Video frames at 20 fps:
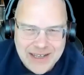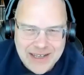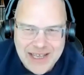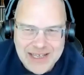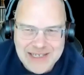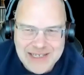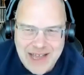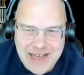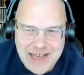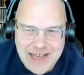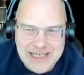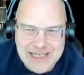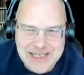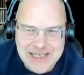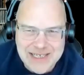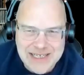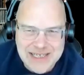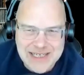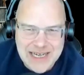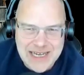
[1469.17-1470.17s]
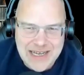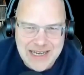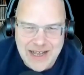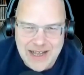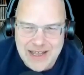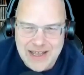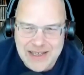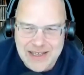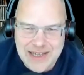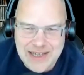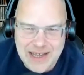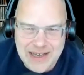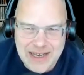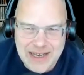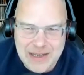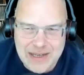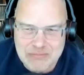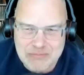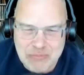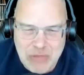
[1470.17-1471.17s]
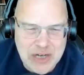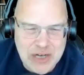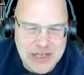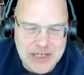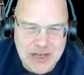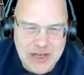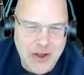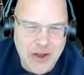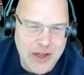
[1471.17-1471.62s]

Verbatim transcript: it's not a C, uh, it's not a marketing